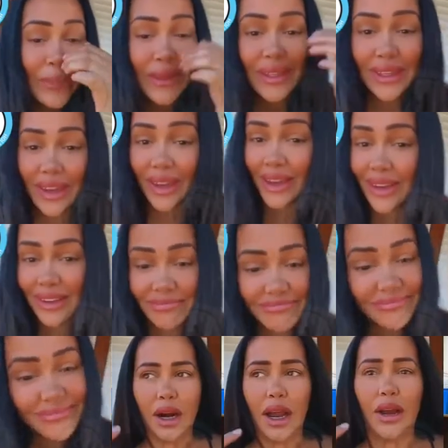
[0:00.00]
yeah,
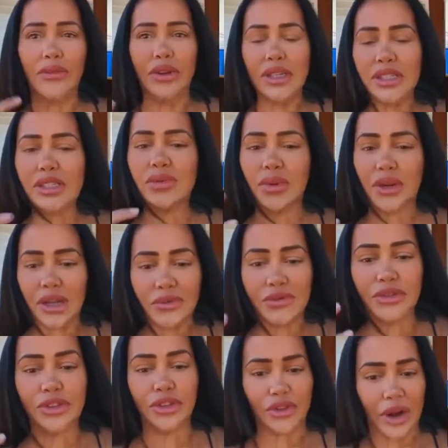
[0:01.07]
I really just want to
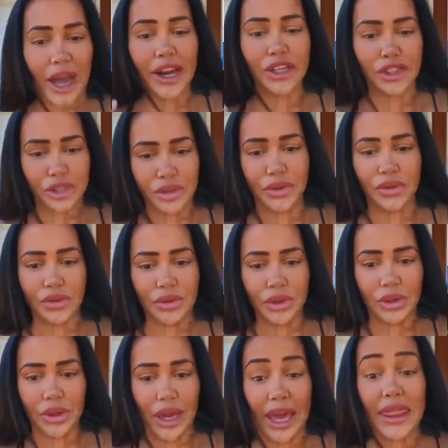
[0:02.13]
give gratitude
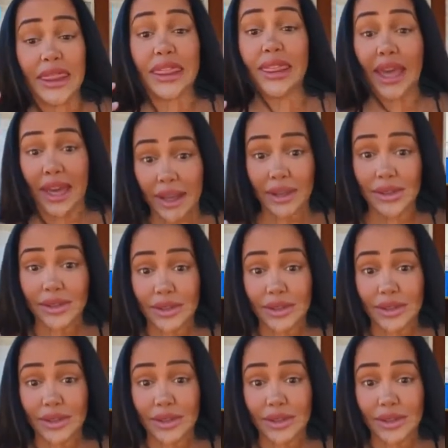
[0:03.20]
and thanks